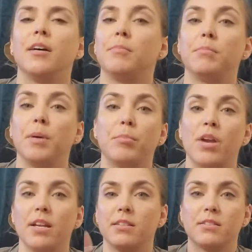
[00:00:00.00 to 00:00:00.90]
my
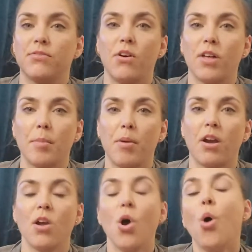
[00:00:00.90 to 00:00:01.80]
brain is falling
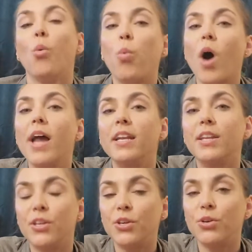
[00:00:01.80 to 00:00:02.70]
apart.
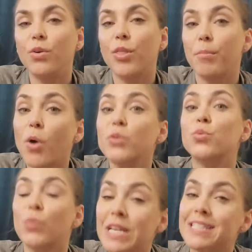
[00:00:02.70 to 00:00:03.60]
The most
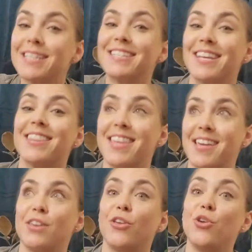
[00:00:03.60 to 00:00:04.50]
recent
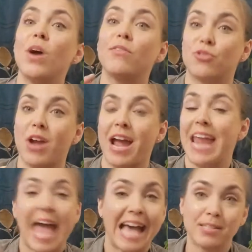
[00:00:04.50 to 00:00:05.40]
thing you have tried
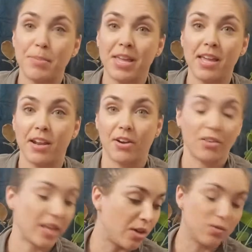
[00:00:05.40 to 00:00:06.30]
as a beginner.
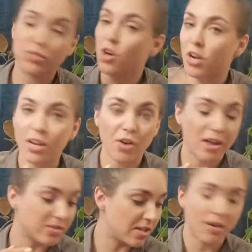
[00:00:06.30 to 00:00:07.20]
Like you started at
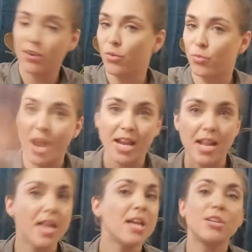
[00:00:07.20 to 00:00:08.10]
ground zero, you're ready
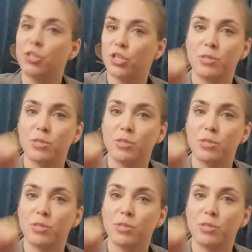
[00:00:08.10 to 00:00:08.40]
to just